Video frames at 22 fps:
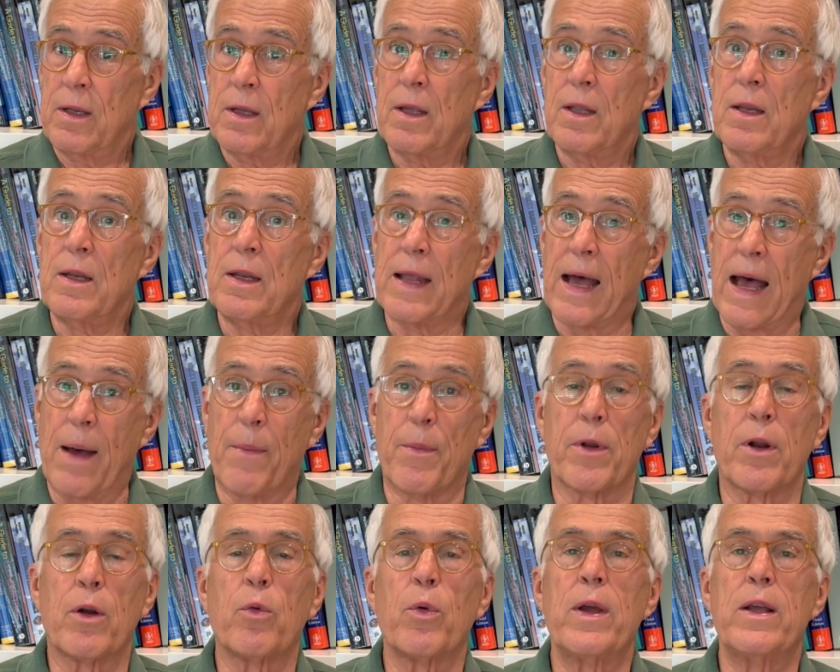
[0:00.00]

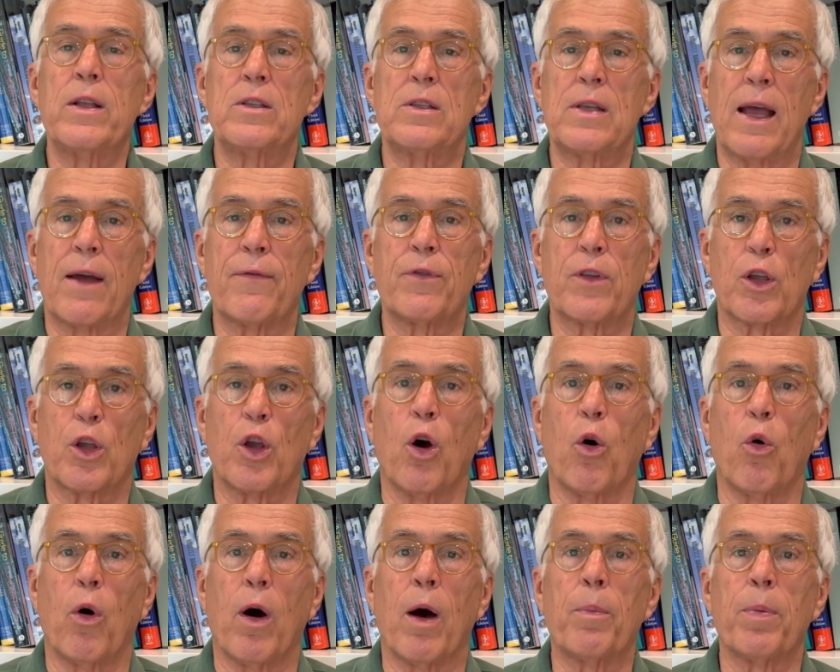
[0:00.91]
nominal rates have to
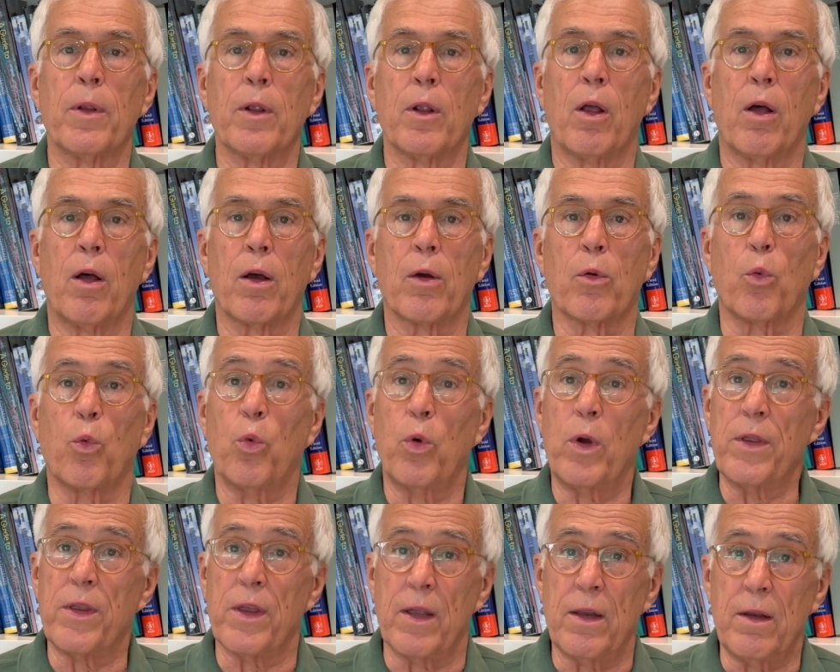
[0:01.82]
go up along
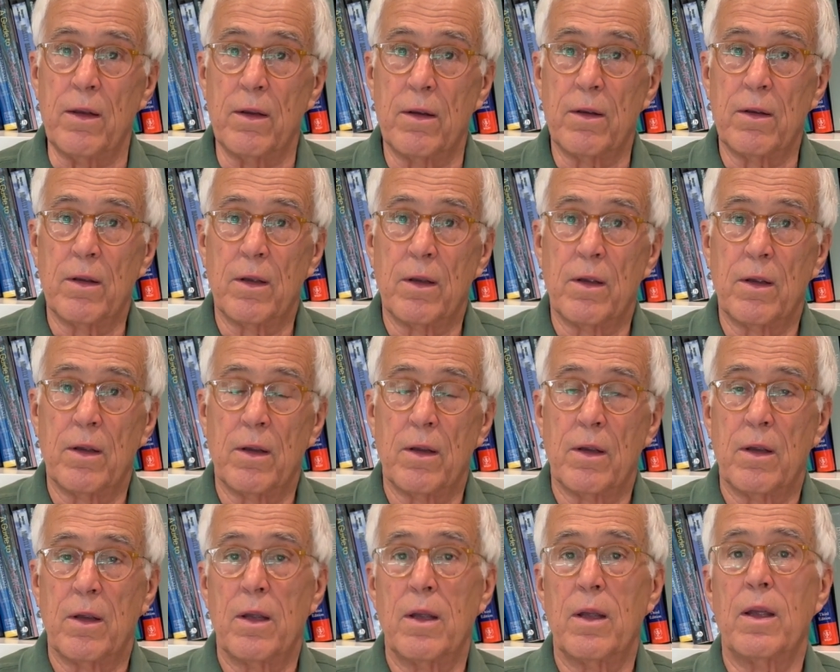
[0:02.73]
with it,
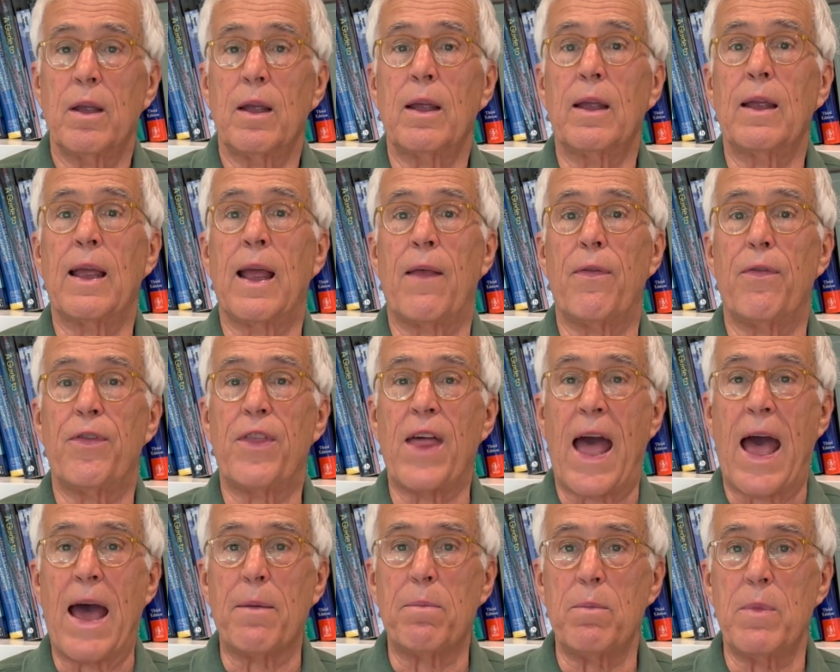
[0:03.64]
and
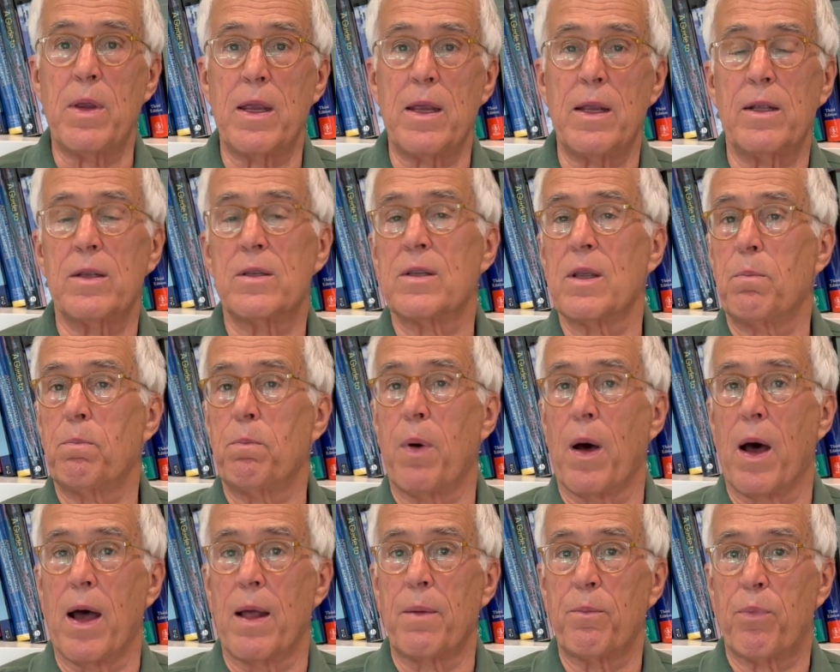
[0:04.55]
that means that
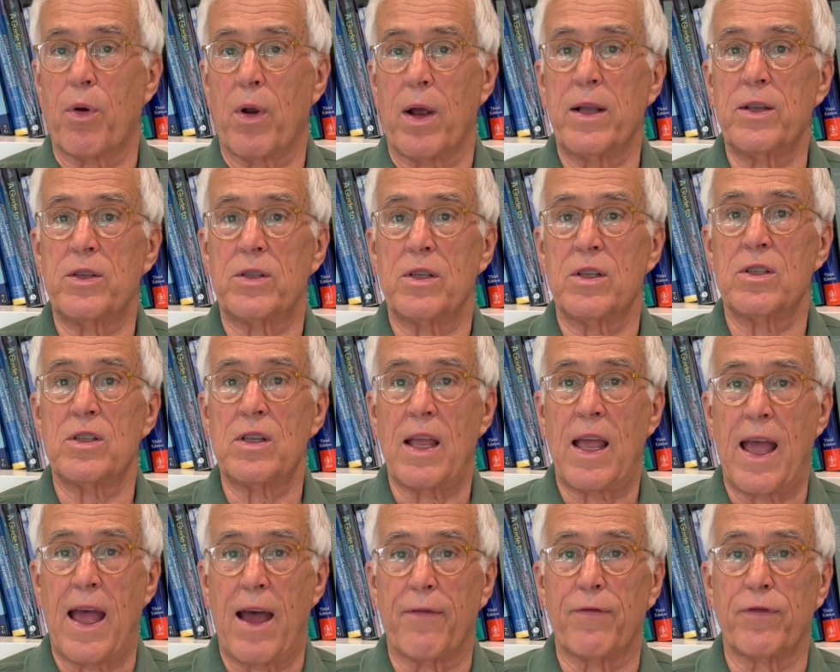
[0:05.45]
bond prices
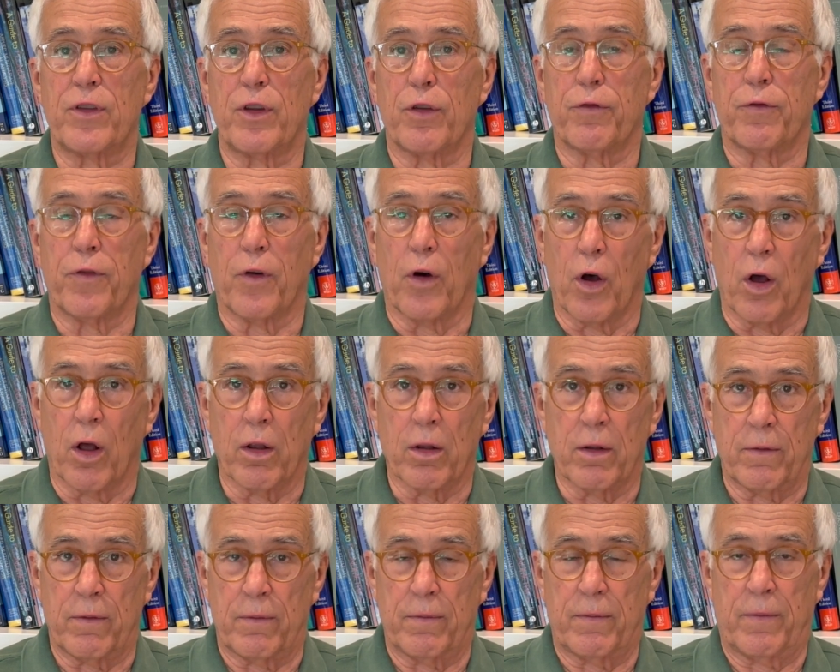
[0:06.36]
have to
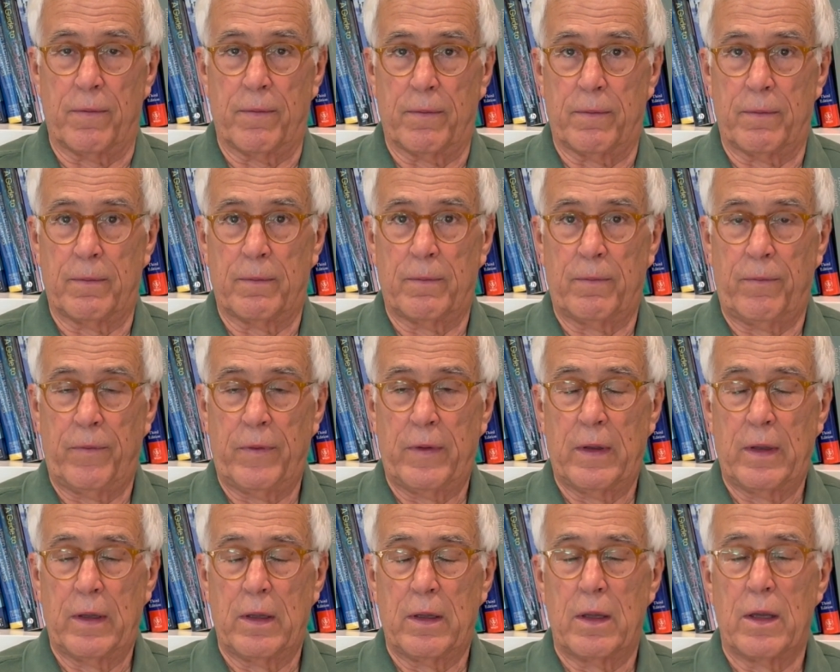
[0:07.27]
fall.
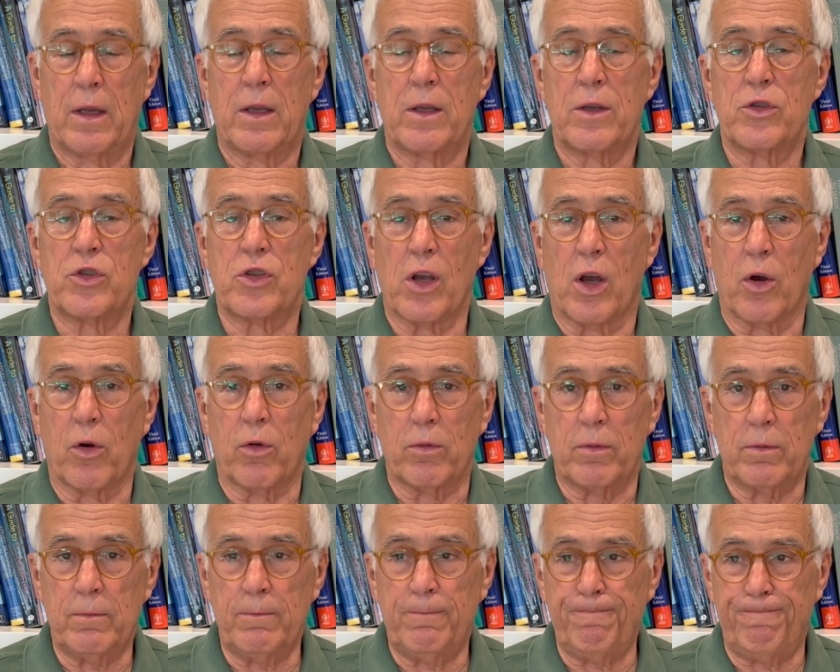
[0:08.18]

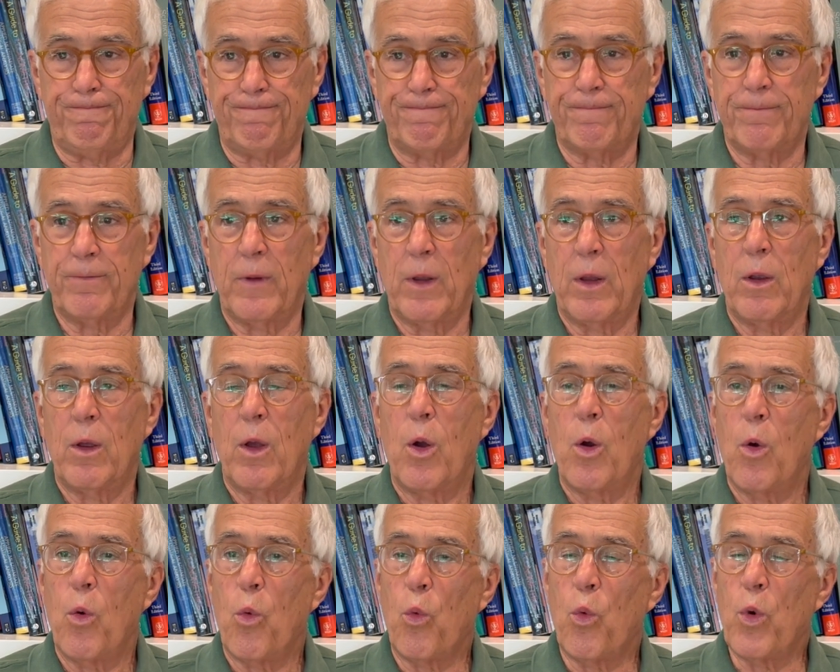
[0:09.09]
So
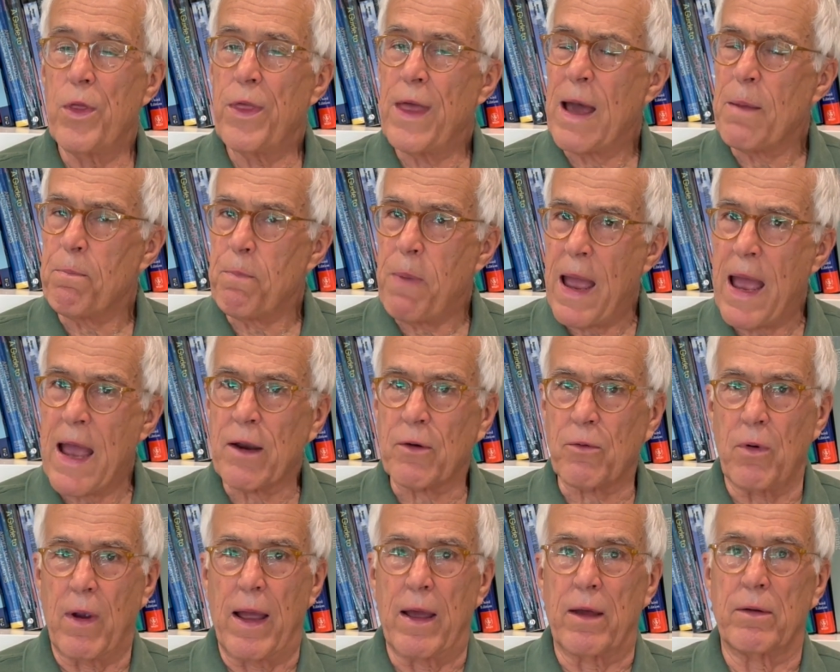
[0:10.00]
with that
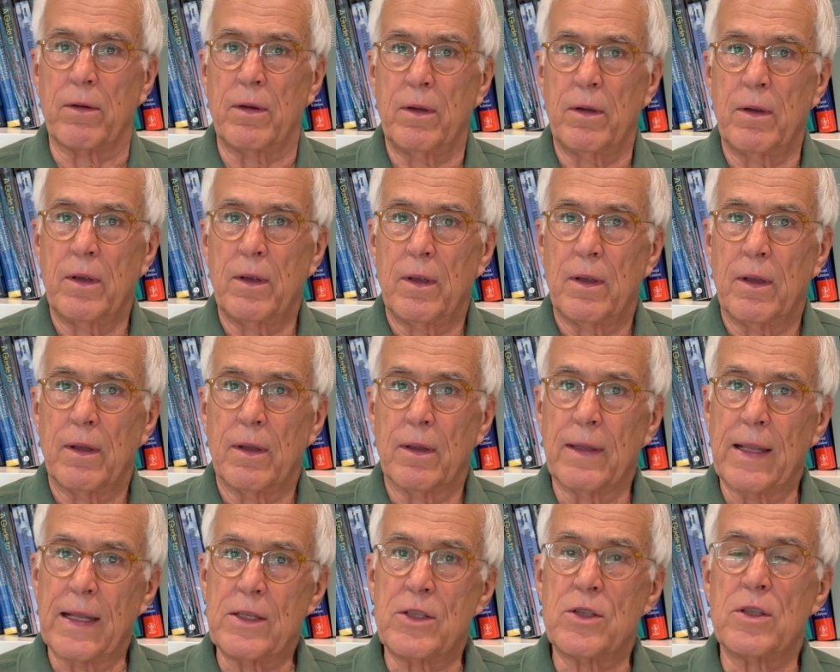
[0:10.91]
background,
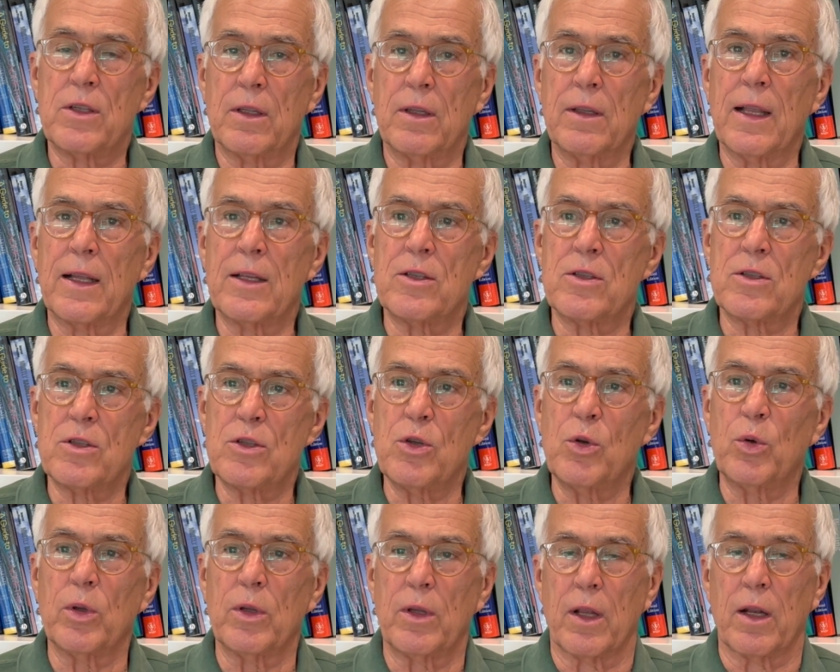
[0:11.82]
let's
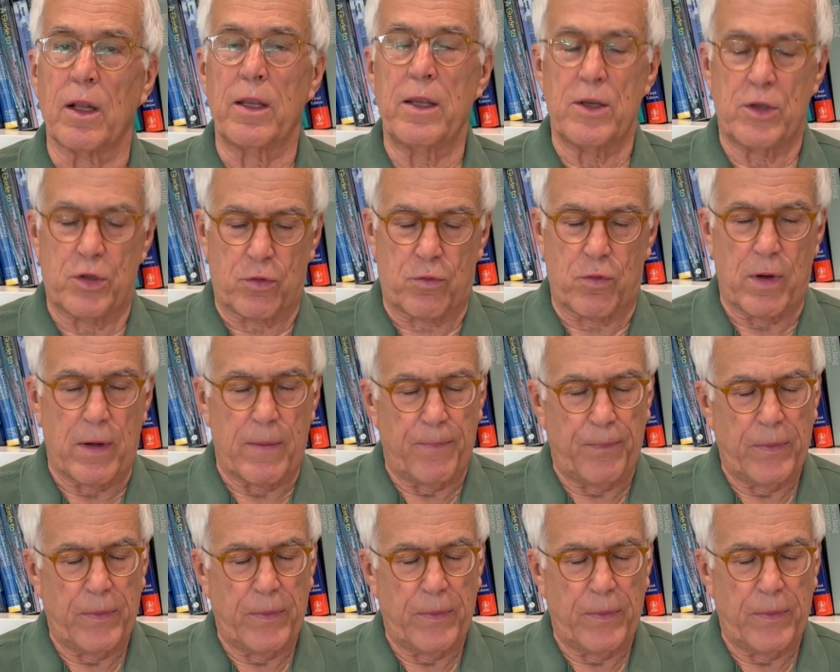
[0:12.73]
do a little history.